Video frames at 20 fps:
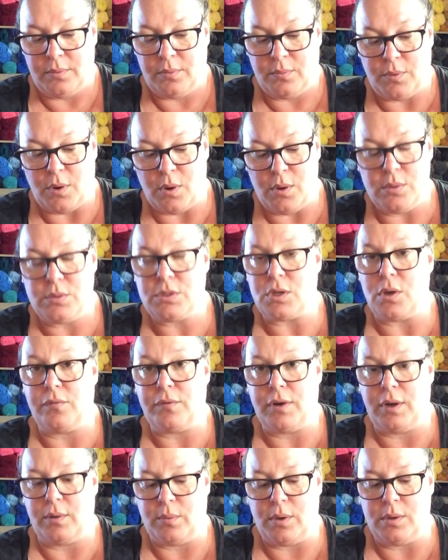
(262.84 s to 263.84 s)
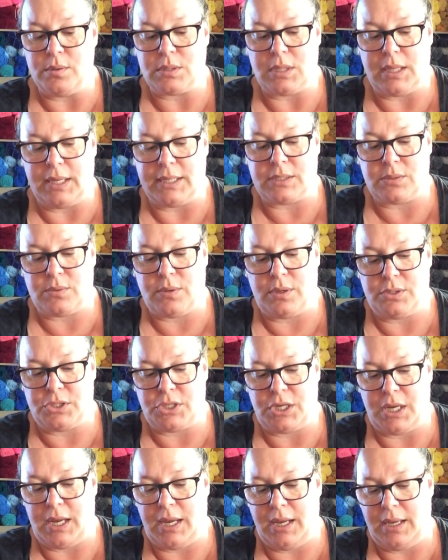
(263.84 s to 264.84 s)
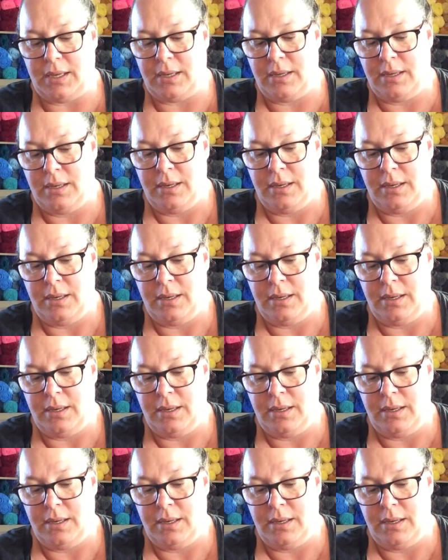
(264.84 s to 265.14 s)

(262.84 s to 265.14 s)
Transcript: Rose over at Rose Likes Crochet